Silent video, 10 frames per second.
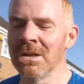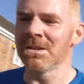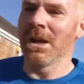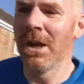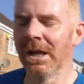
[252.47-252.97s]

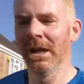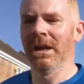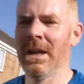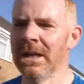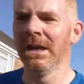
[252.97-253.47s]
So
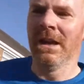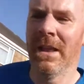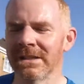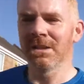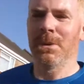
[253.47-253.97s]

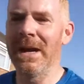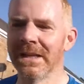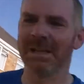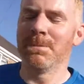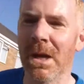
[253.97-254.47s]
that's the way it
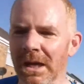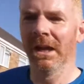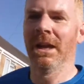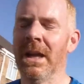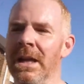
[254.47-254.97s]
is, but
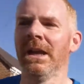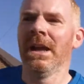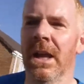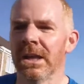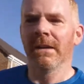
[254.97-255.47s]

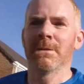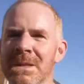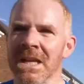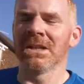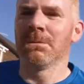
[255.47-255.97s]
you have to be
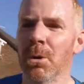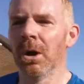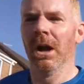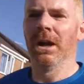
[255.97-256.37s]
sensible,